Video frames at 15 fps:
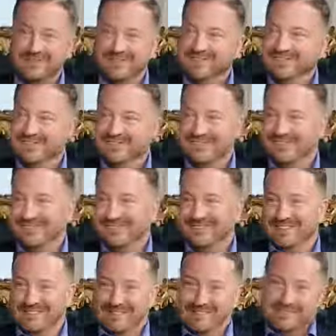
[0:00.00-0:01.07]
His average
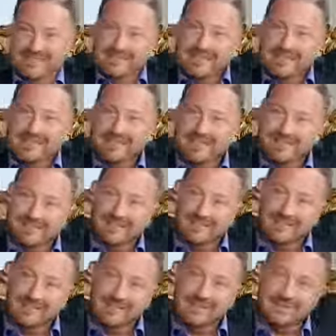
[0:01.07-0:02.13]
loss was 1.9%.
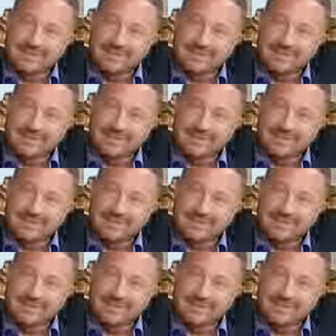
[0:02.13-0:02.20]
So I always say